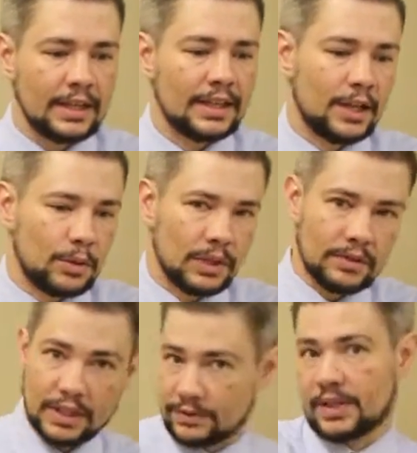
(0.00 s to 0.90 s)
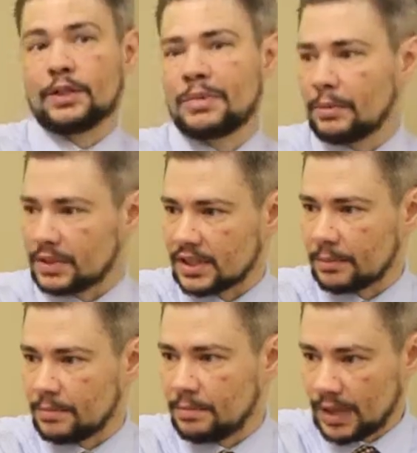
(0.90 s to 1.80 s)
they would lift other people's
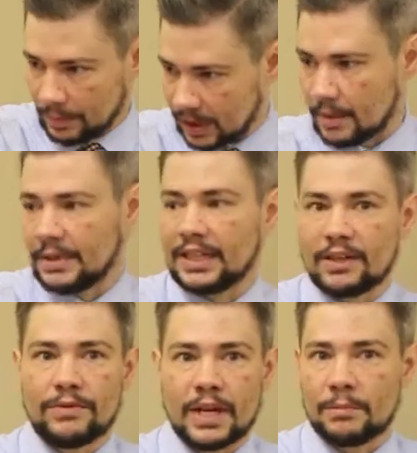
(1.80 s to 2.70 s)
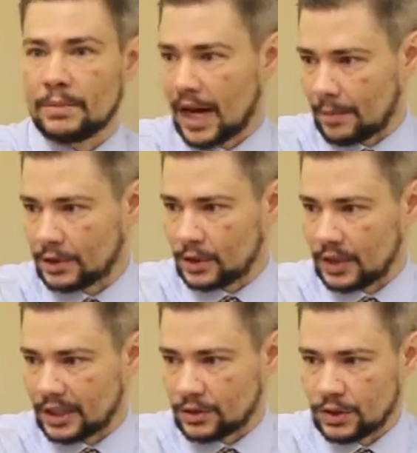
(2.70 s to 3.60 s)
up, people up and give them
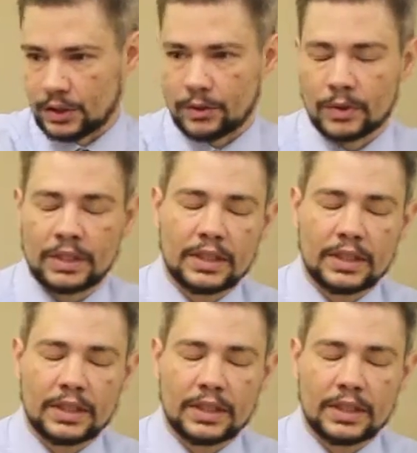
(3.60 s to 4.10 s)
opportunities too.